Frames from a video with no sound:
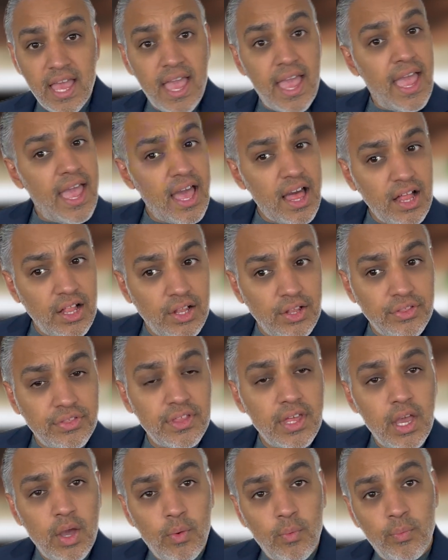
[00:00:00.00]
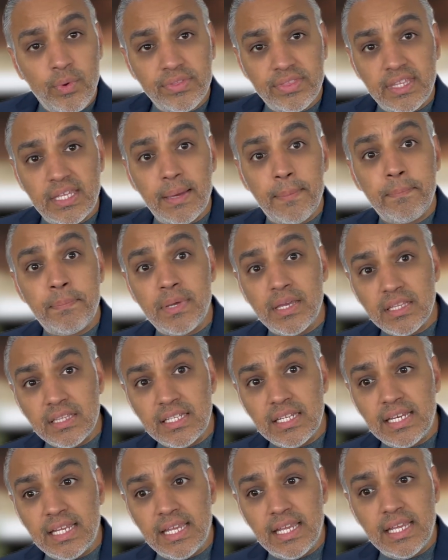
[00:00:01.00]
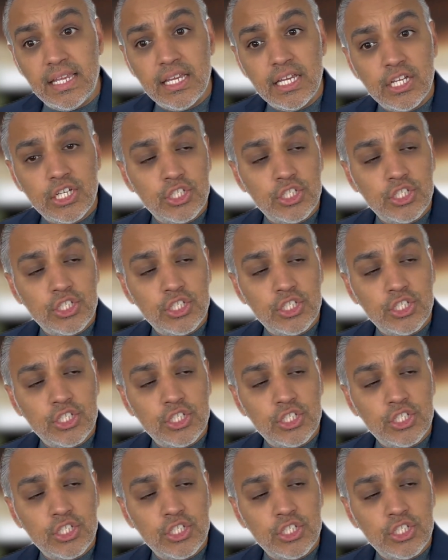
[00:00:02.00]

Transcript: health with the ability